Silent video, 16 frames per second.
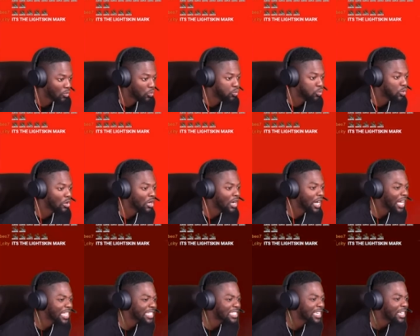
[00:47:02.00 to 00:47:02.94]

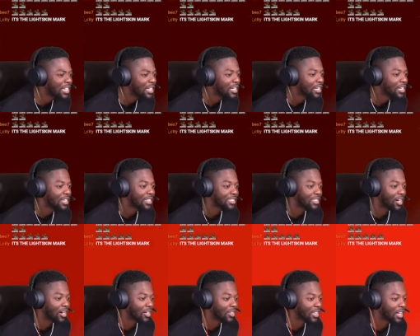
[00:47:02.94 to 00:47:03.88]
What? Ooh.
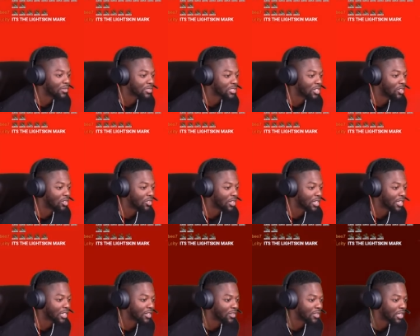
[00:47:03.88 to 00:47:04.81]
No, that was cold. I ain't
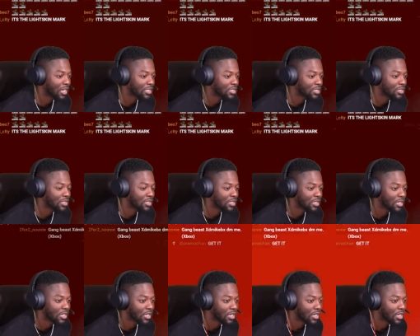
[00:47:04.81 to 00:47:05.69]
gonna lie. Oh.